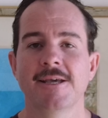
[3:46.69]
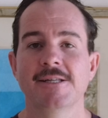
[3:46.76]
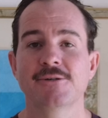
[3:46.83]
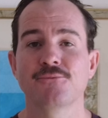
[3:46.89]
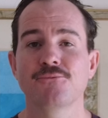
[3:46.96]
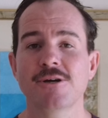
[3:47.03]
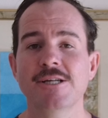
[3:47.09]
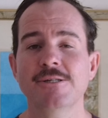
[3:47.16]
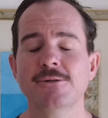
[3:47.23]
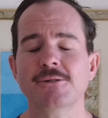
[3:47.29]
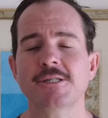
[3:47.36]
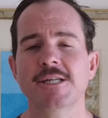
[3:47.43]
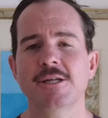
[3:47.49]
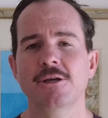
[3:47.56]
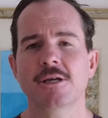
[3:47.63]
It's a
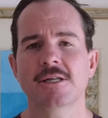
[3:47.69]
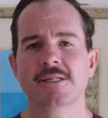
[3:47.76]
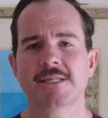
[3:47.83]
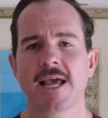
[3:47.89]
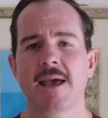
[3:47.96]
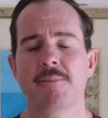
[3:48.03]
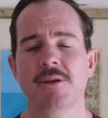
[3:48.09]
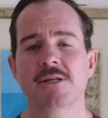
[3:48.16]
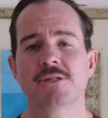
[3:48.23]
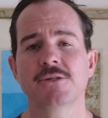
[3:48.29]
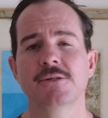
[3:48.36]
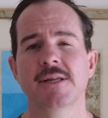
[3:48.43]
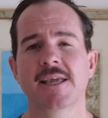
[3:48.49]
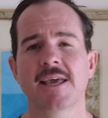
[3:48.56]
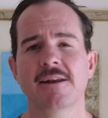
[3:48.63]
resource that you can tap into
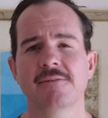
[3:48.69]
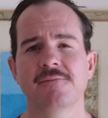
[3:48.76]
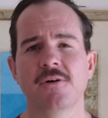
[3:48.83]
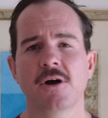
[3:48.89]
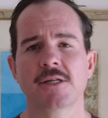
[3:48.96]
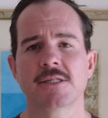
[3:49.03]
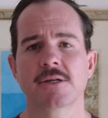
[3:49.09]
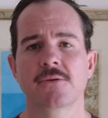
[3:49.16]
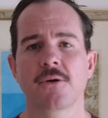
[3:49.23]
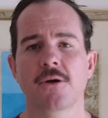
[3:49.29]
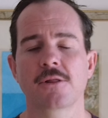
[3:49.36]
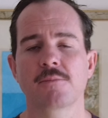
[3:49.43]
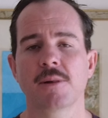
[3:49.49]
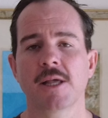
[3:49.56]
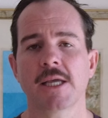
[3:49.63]
to get advice and
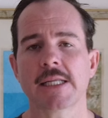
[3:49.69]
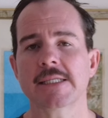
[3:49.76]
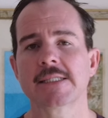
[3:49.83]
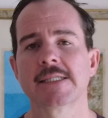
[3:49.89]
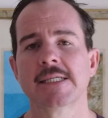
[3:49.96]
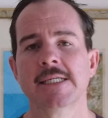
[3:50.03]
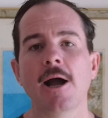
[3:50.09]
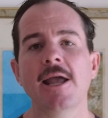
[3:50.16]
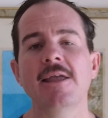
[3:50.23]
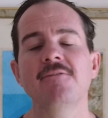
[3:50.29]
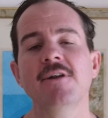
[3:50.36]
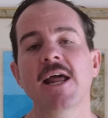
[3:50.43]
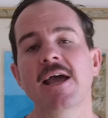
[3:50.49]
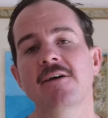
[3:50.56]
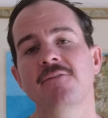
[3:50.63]
growth plans. I
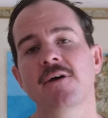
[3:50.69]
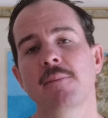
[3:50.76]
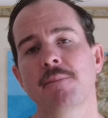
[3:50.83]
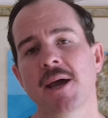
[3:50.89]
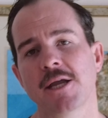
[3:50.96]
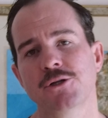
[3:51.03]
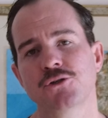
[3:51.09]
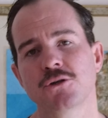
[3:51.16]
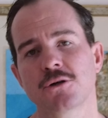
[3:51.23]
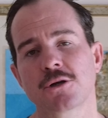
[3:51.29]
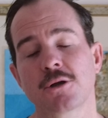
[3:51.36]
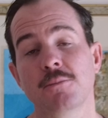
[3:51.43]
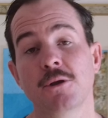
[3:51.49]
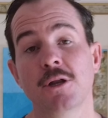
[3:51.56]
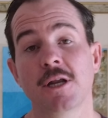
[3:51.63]
even have a Patreon
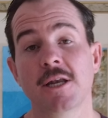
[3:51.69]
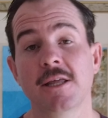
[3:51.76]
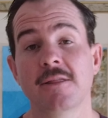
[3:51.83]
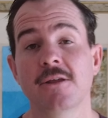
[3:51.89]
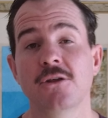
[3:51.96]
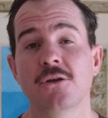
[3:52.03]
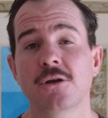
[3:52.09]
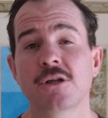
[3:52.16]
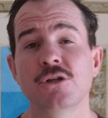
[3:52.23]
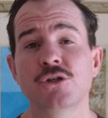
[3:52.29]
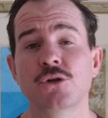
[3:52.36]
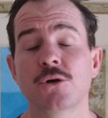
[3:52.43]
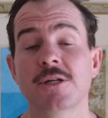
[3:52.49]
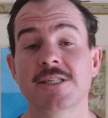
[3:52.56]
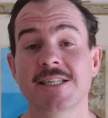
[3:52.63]
community that you can
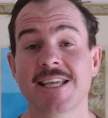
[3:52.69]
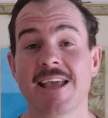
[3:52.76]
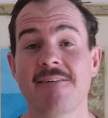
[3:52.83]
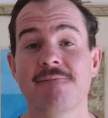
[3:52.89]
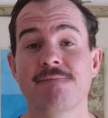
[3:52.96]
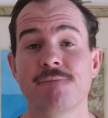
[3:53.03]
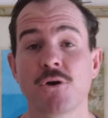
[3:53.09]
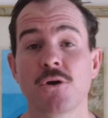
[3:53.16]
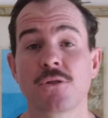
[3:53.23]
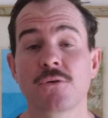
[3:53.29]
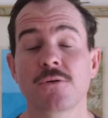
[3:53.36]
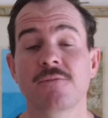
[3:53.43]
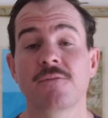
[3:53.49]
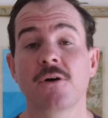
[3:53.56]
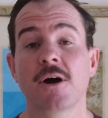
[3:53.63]
join to get
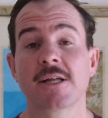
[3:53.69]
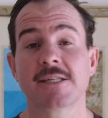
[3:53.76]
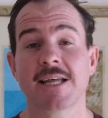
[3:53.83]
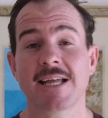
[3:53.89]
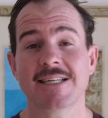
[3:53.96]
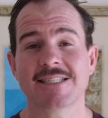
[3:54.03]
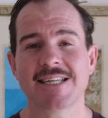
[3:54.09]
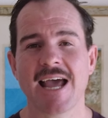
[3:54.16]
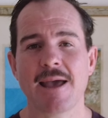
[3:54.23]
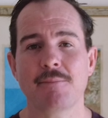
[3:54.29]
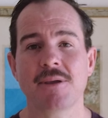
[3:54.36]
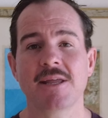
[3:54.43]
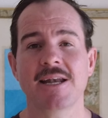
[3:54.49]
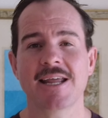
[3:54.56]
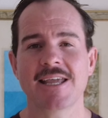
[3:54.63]
further advice and tap
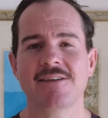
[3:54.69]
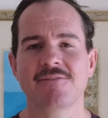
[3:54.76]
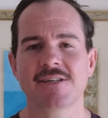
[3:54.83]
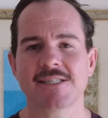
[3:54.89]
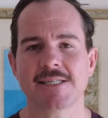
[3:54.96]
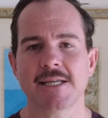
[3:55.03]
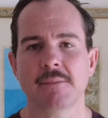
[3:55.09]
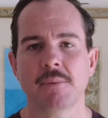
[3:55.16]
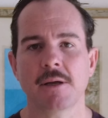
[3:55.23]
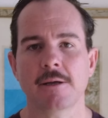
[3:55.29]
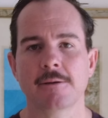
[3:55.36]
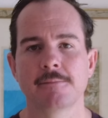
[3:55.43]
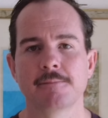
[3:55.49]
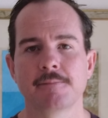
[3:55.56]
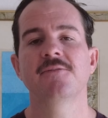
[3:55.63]
in even deeper.
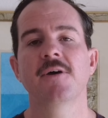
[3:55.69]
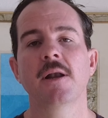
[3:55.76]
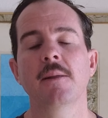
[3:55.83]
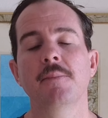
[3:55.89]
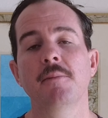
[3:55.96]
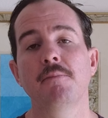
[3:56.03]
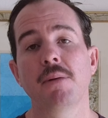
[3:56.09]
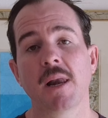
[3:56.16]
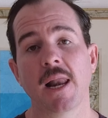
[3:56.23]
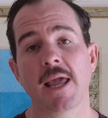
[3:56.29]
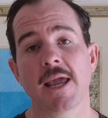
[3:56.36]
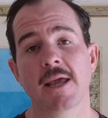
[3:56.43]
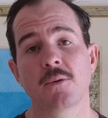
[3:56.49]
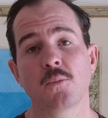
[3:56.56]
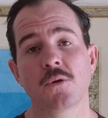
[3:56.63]
Develop a
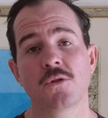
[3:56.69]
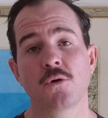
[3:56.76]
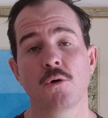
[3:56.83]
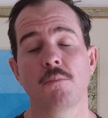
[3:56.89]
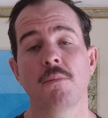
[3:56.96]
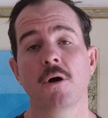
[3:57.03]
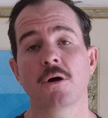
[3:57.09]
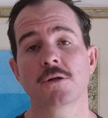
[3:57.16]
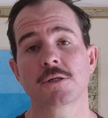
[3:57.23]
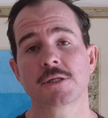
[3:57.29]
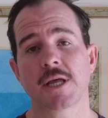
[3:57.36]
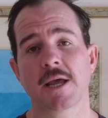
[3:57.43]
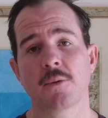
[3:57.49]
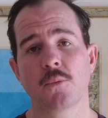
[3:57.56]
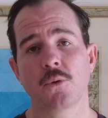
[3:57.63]
plan with your boss
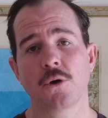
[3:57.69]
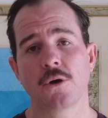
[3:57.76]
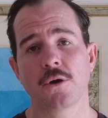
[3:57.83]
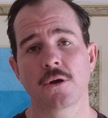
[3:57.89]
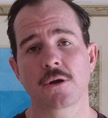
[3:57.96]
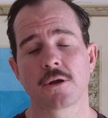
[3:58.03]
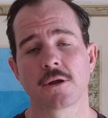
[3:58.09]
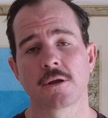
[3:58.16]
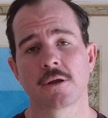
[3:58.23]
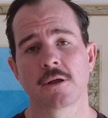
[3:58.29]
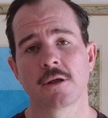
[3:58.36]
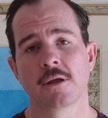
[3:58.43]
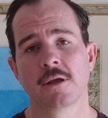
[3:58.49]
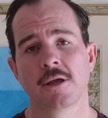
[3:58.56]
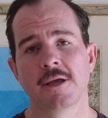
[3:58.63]
at work.
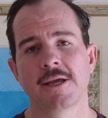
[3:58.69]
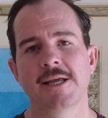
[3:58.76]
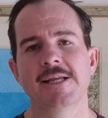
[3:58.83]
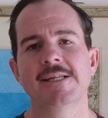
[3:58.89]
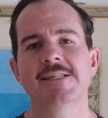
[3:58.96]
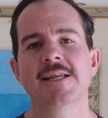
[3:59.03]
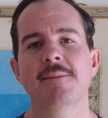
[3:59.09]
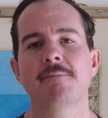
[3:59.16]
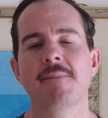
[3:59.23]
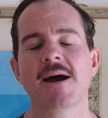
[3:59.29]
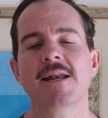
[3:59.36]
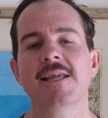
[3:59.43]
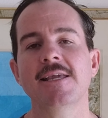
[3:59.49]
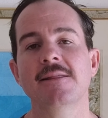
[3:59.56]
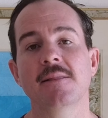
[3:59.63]
Is there
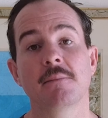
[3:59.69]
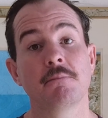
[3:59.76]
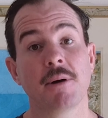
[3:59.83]
money in the